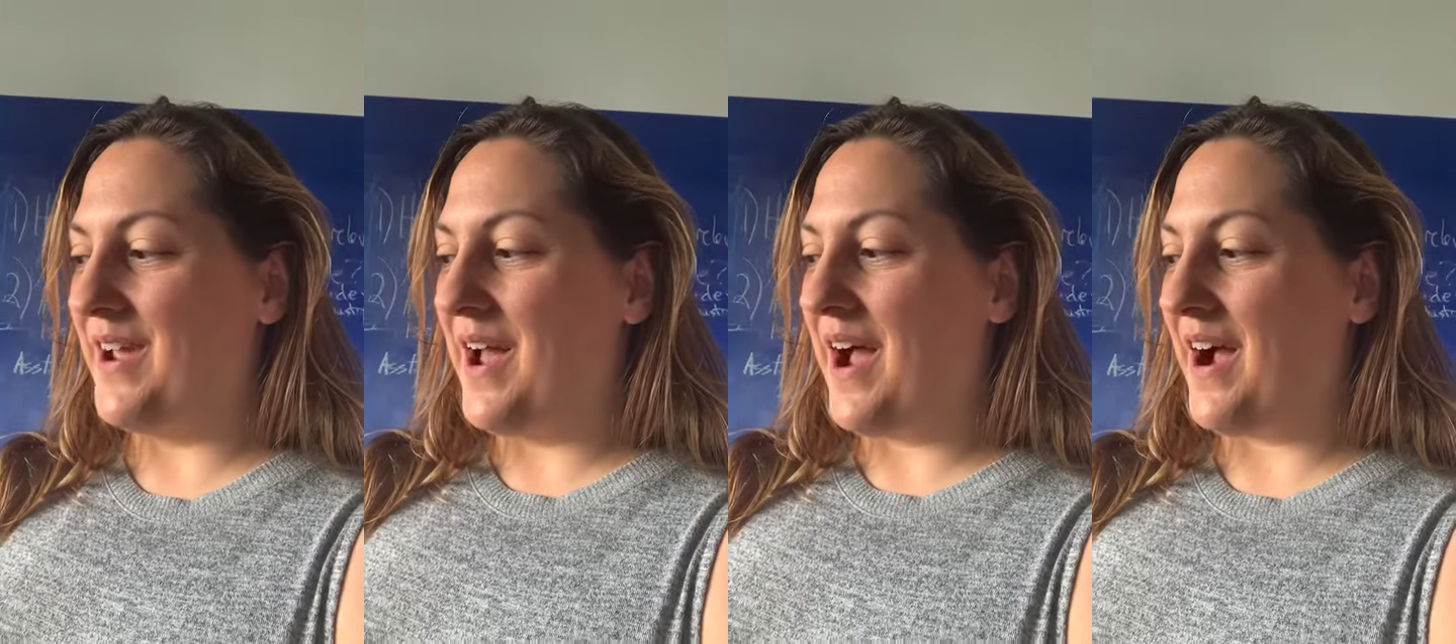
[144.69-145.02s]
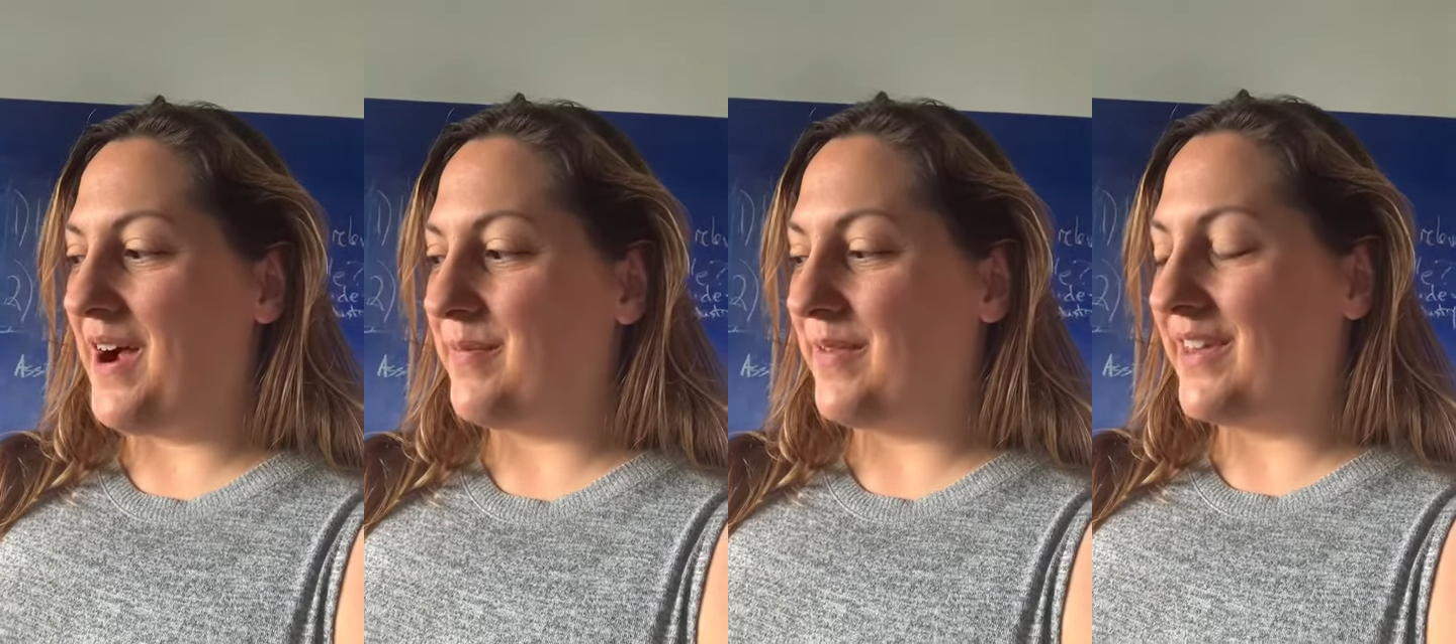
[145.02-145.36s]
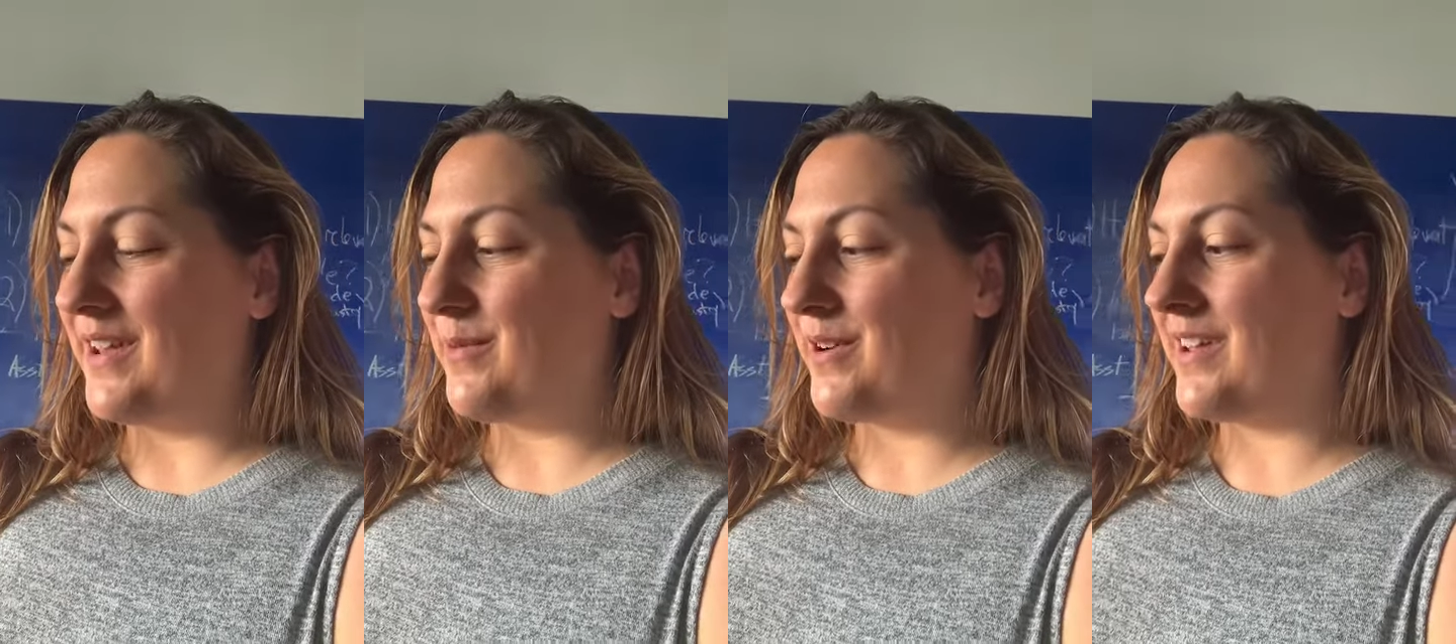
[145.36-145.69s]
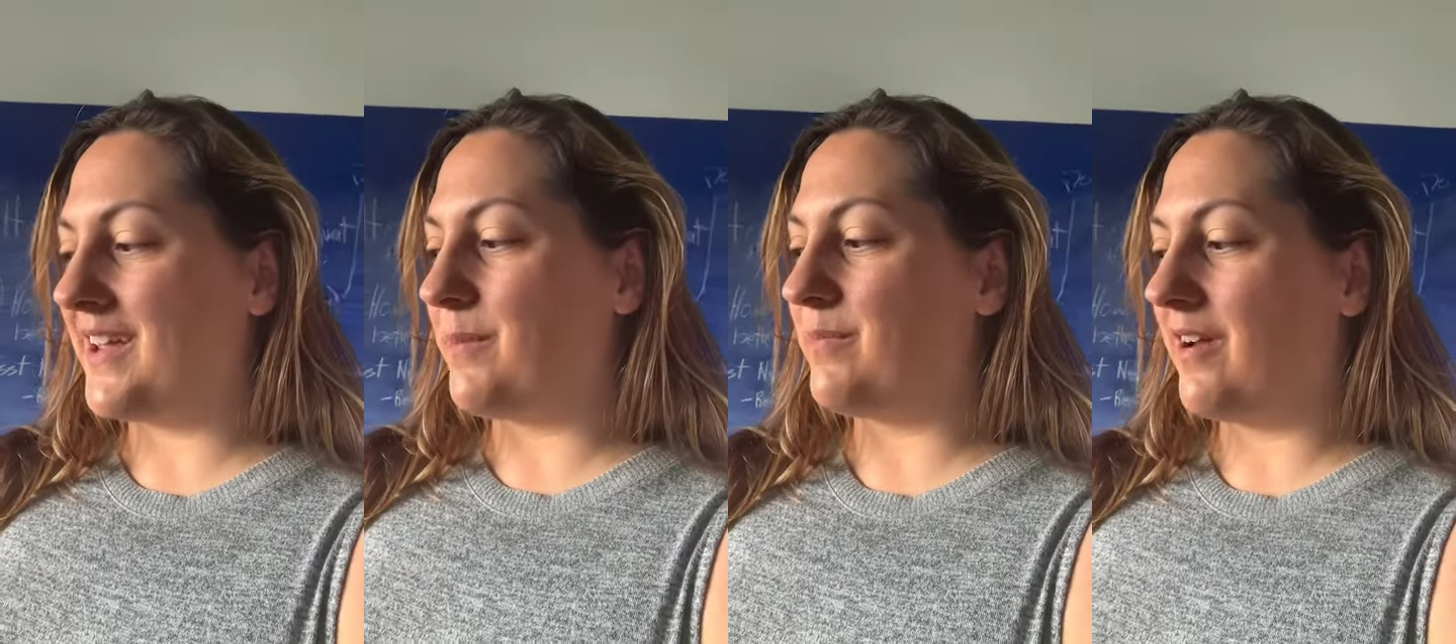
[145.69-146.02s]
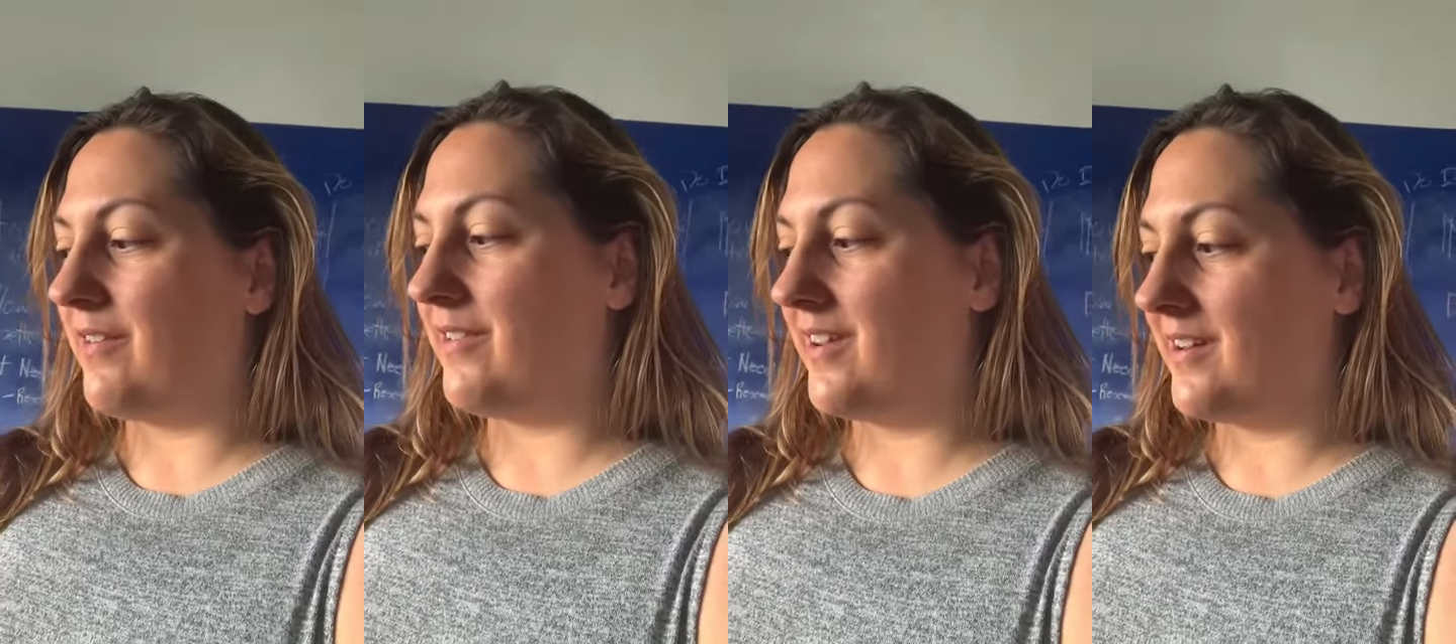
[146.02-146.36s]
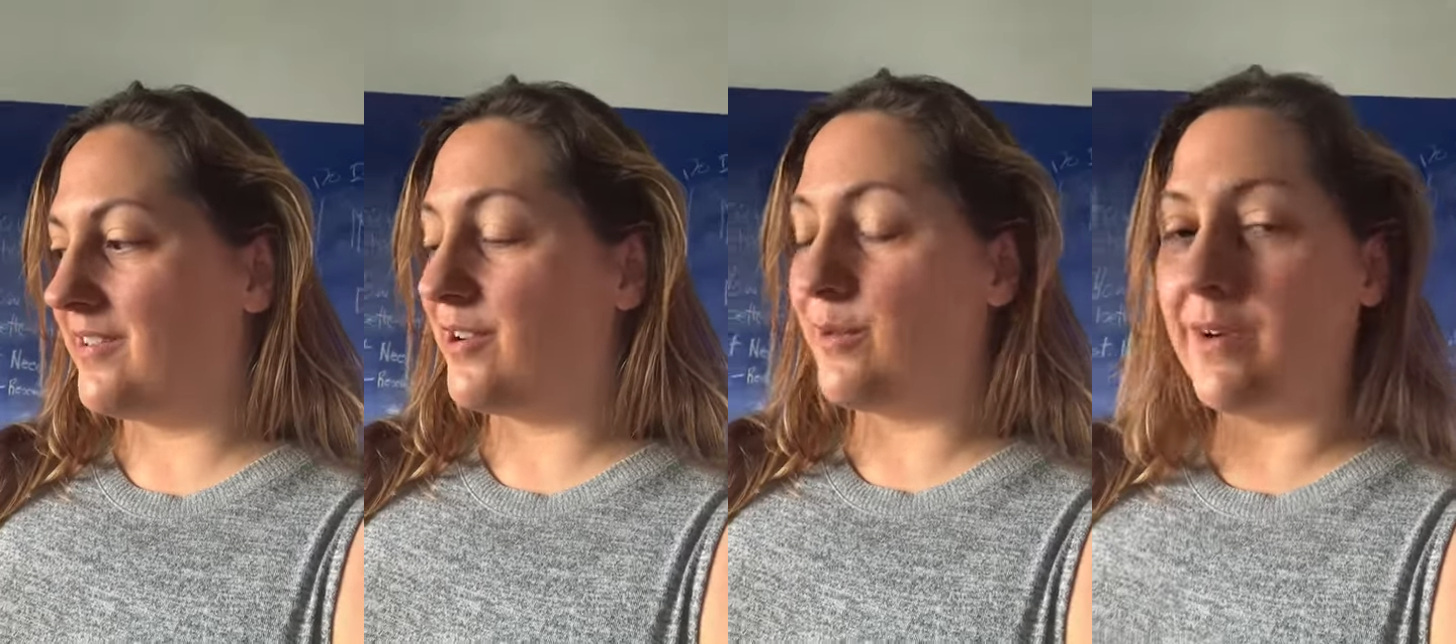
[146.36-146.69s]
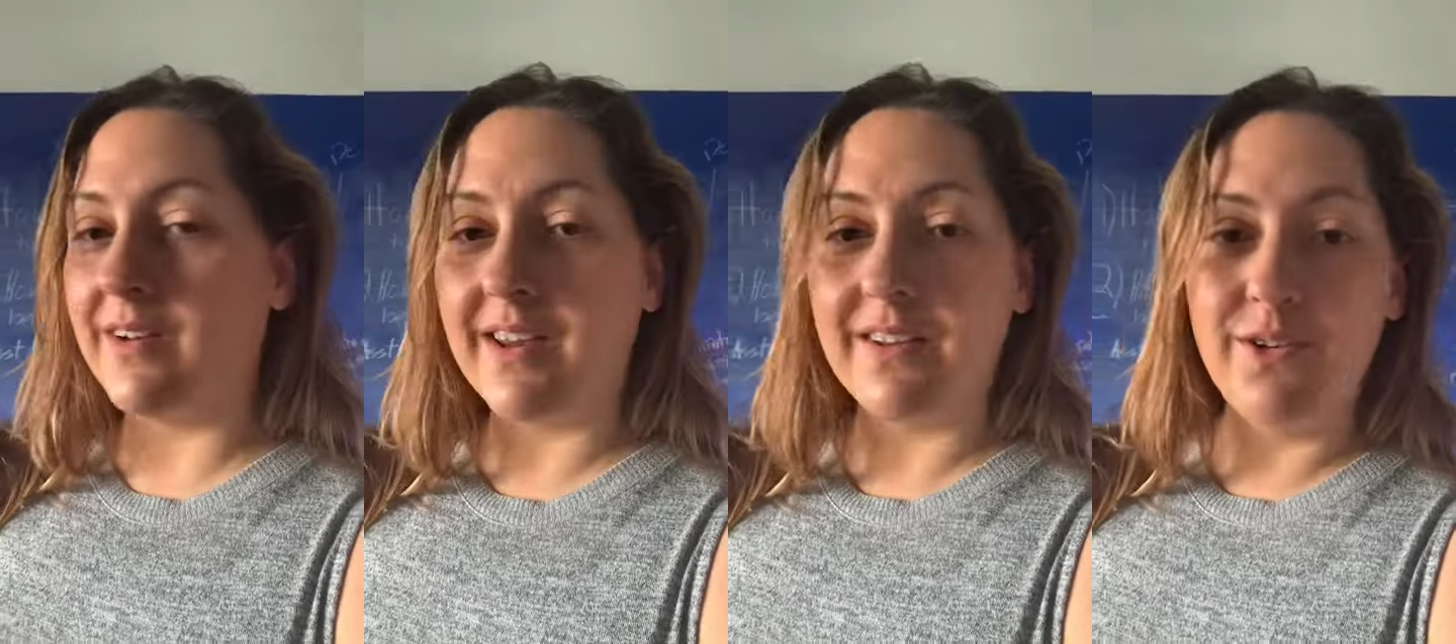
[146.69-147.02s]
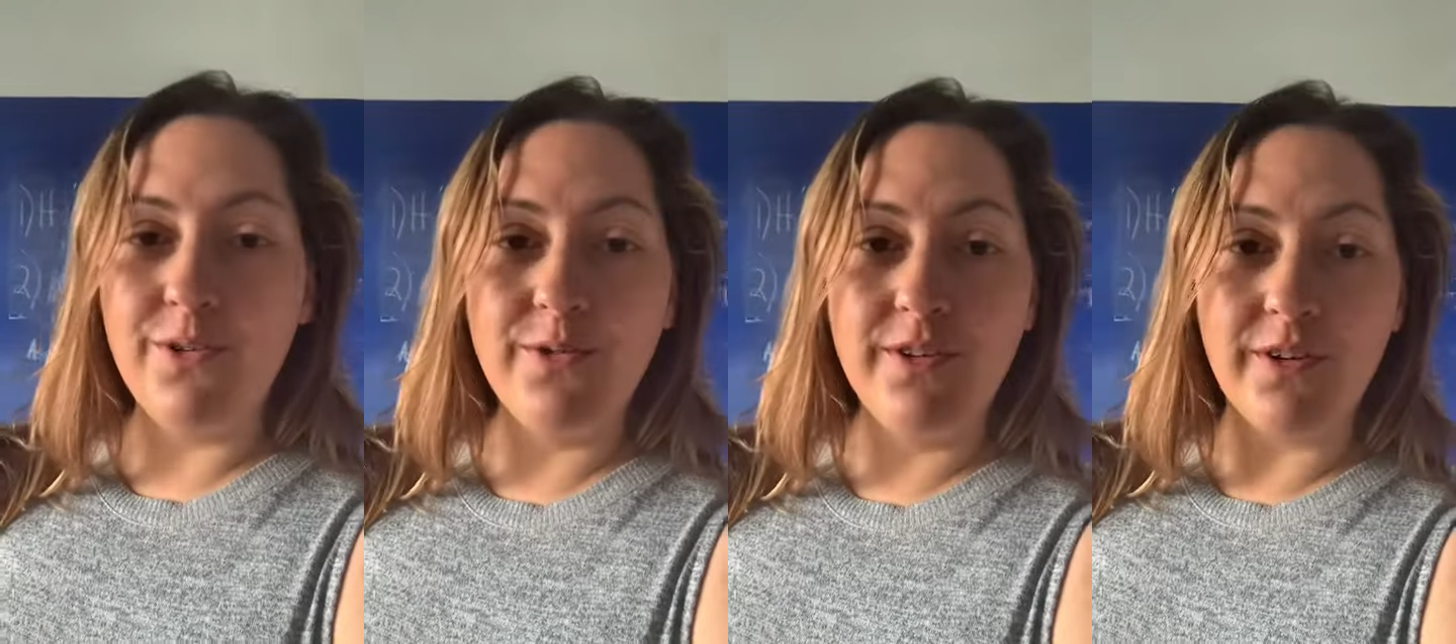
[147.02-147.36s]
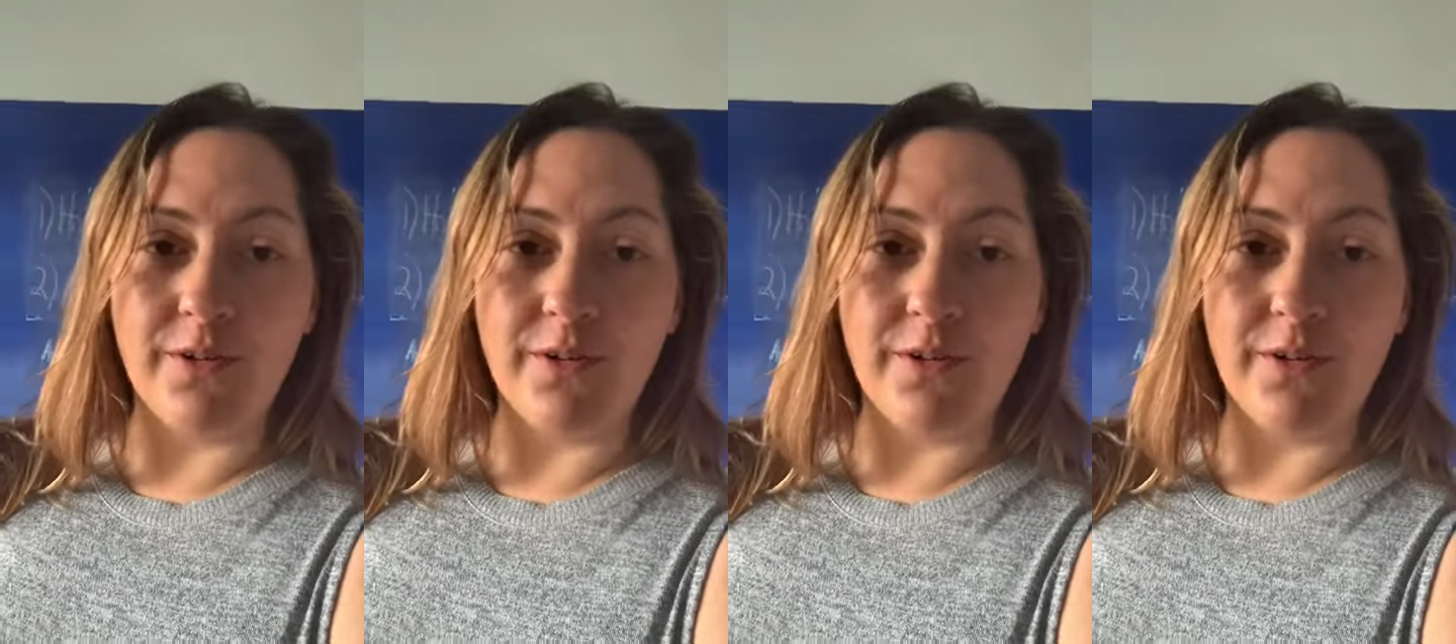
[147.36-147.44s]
And then we're going to keep delving into what can you do,